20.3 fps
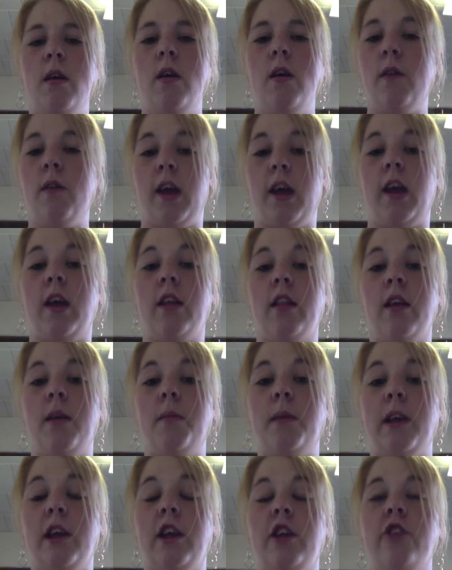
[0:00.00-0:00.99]
Okay, allow
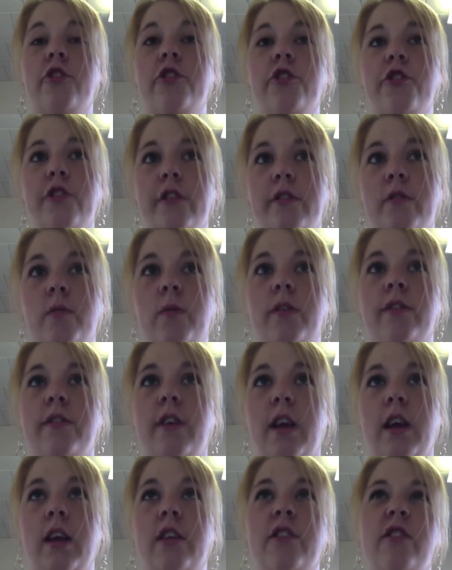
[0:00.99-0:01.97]
me just one
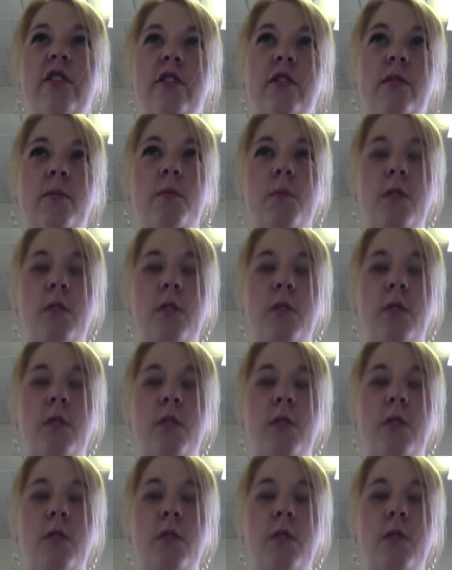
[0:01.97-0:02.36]
second to,